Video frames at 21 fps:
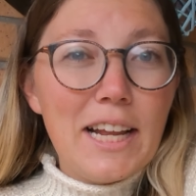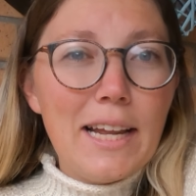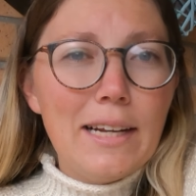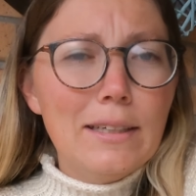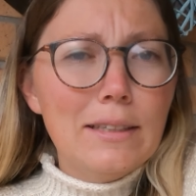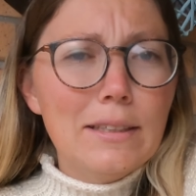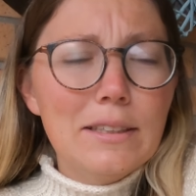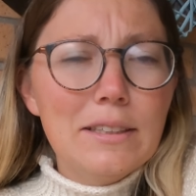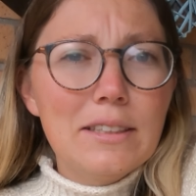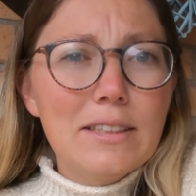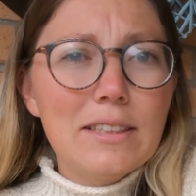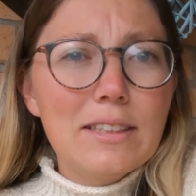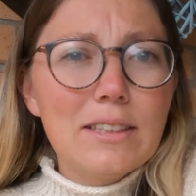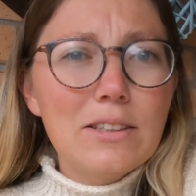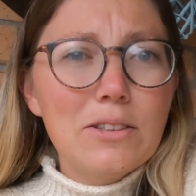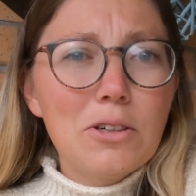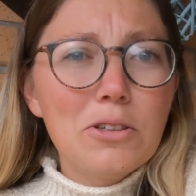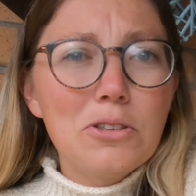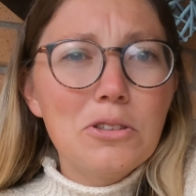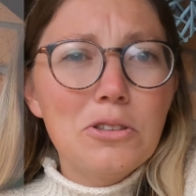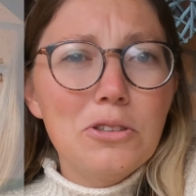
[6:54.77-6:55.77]
and
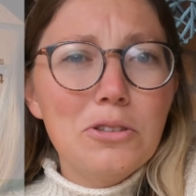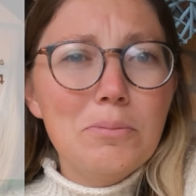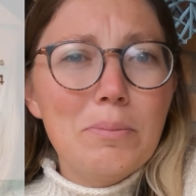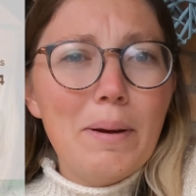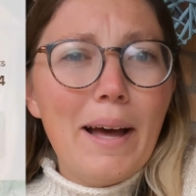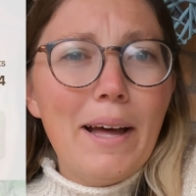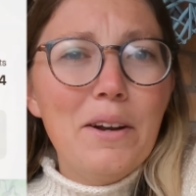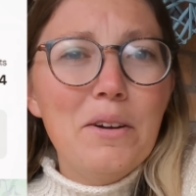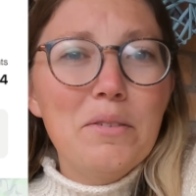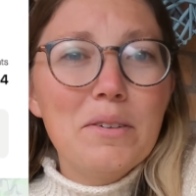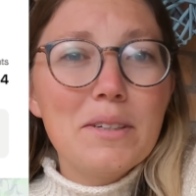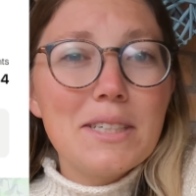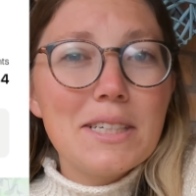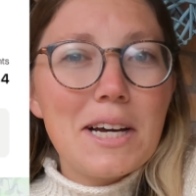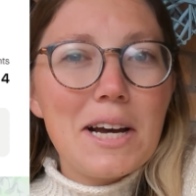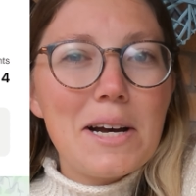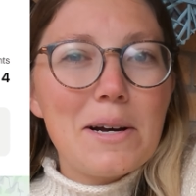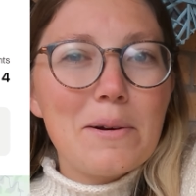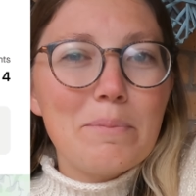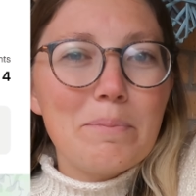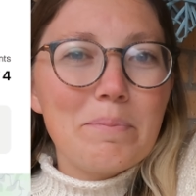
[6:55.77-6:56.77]
not too bad of a
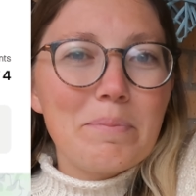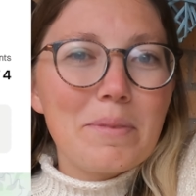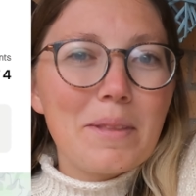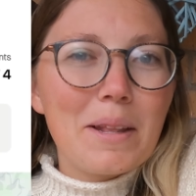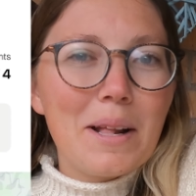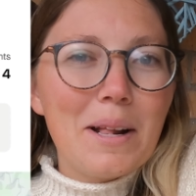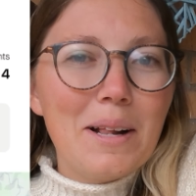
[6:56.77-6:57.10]
time.